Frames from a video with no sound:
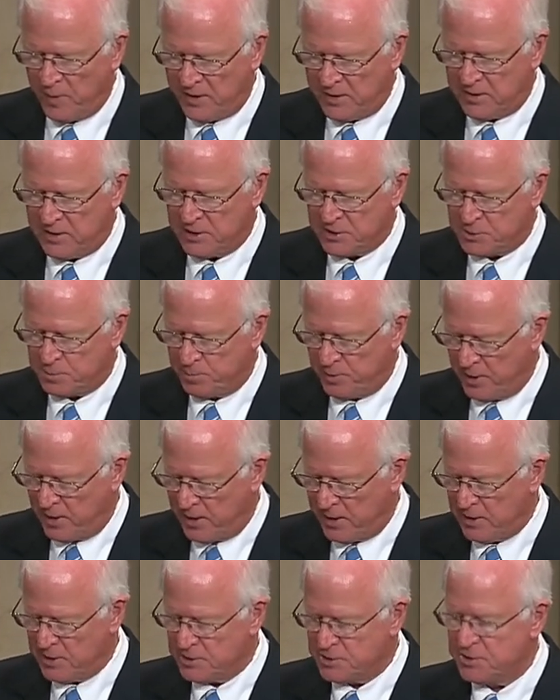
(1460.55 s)
be
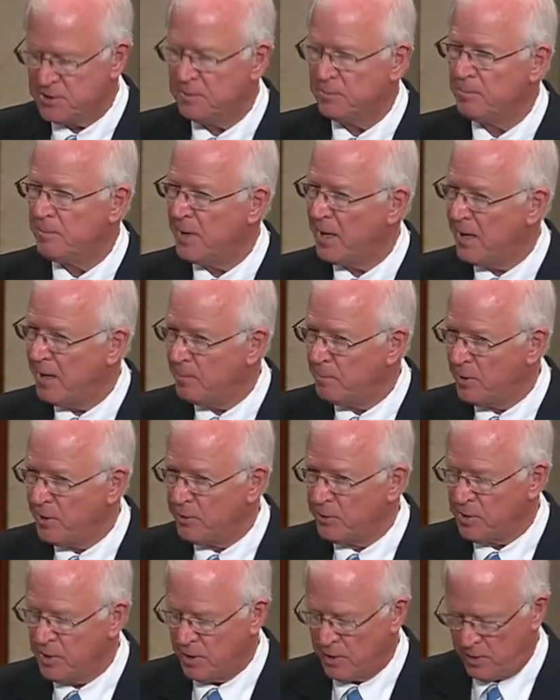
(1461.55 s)
displaced by a
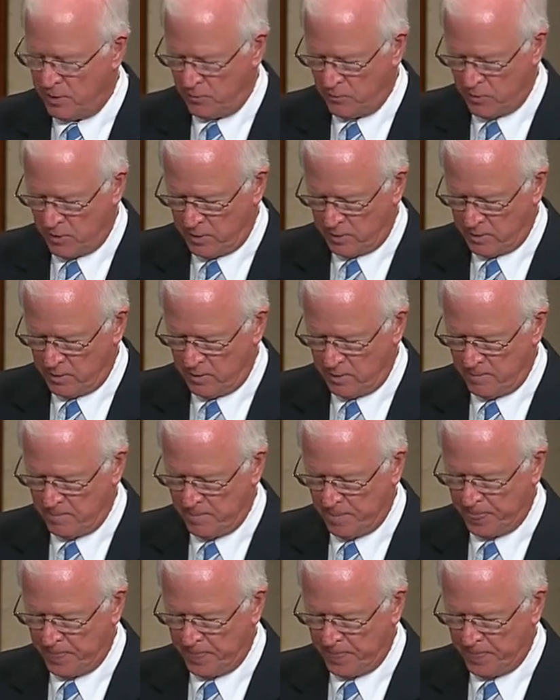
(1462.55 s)
blue card worker.